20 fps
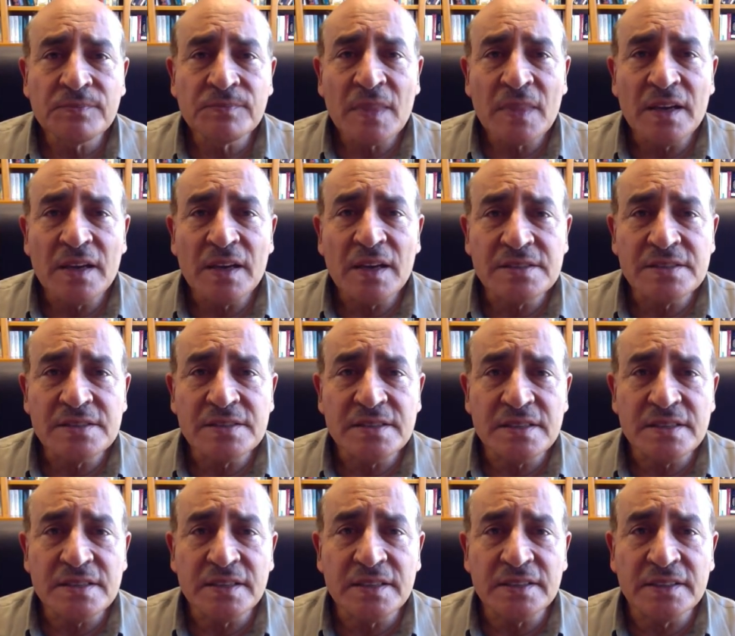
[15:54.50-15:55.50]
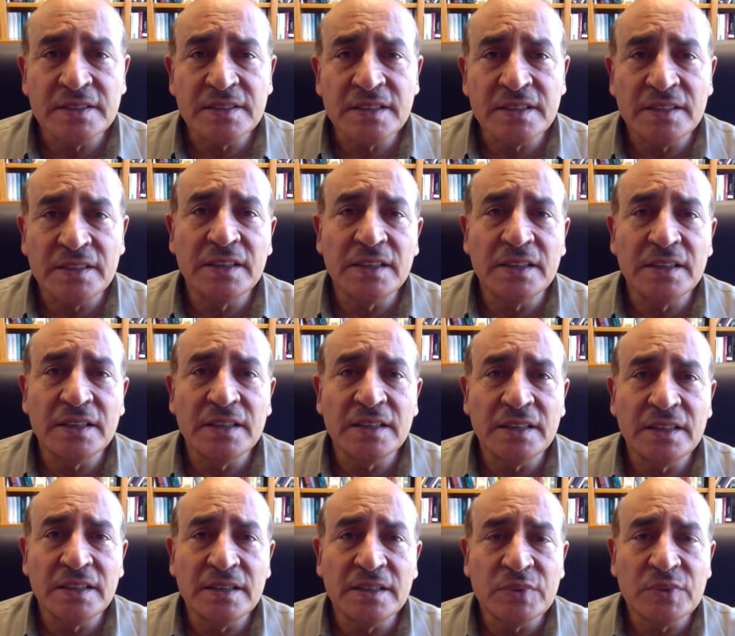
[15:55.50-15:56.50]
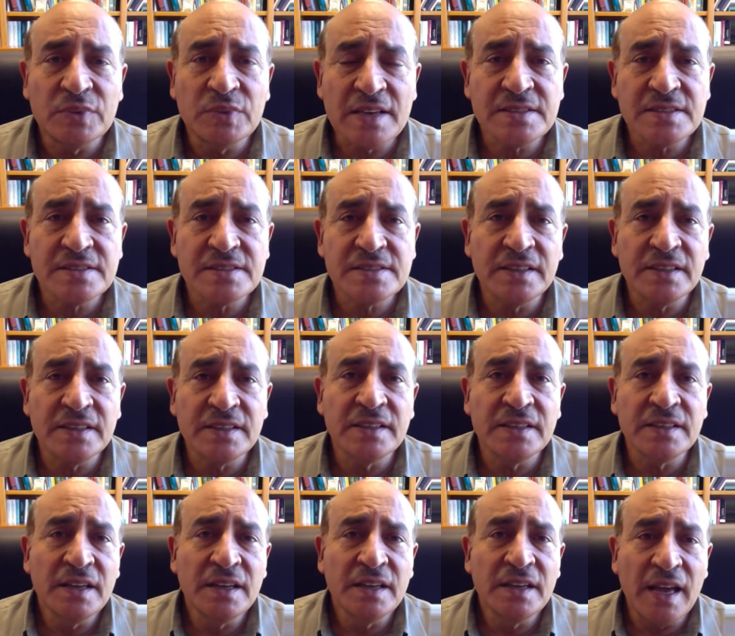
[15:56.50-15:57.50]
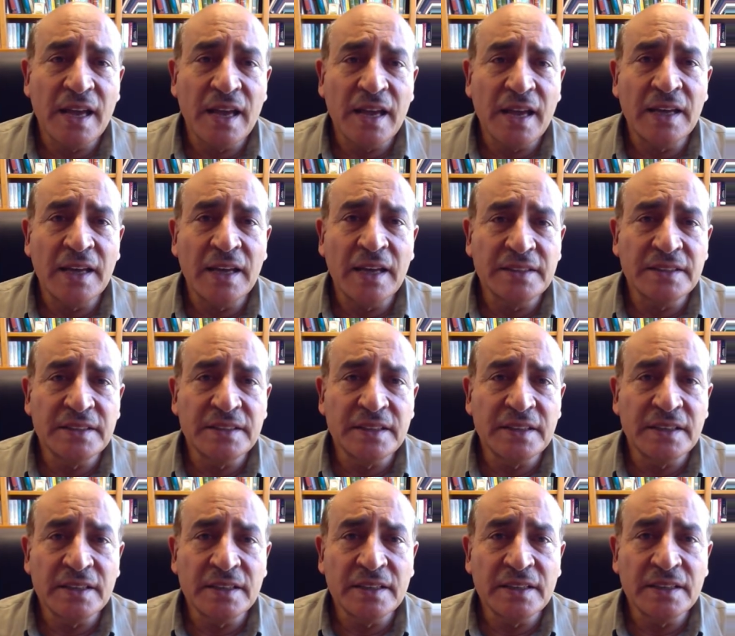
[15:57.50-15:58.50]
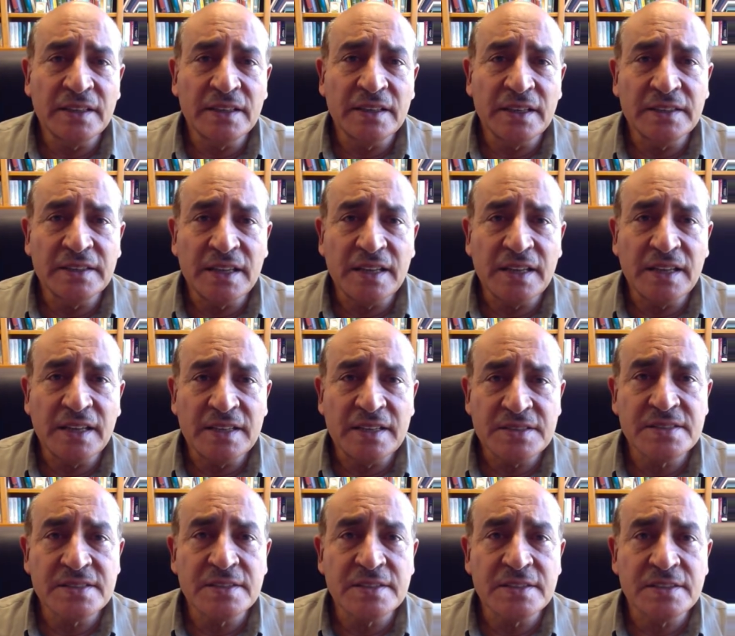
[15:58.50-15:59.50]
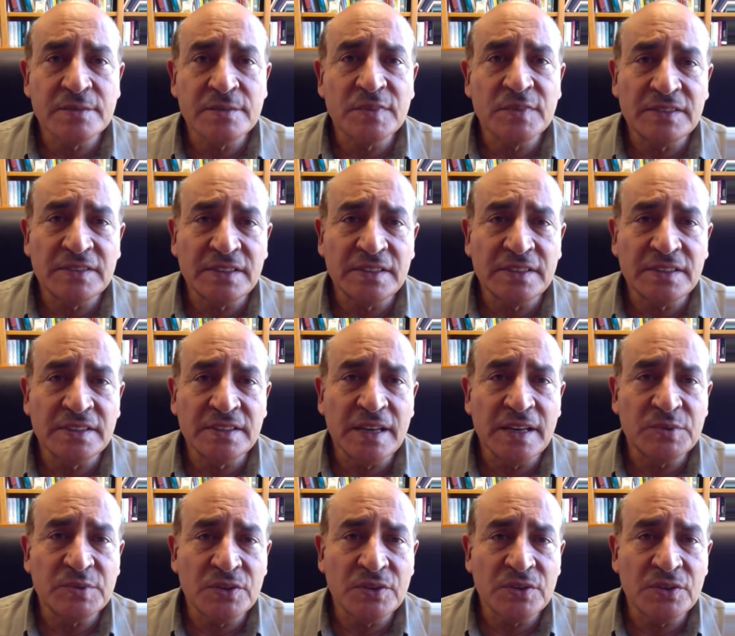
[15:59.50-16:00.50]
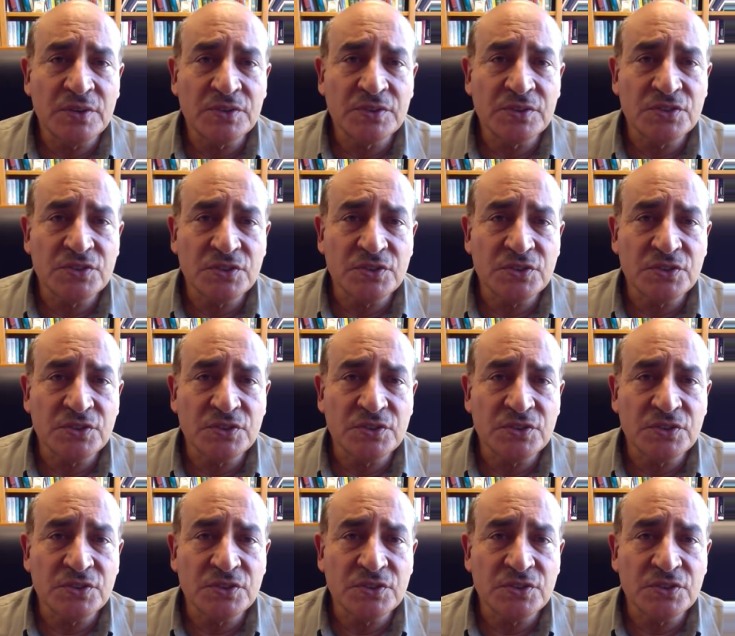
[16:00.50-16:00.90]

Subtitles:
signal processing, and a system level approach to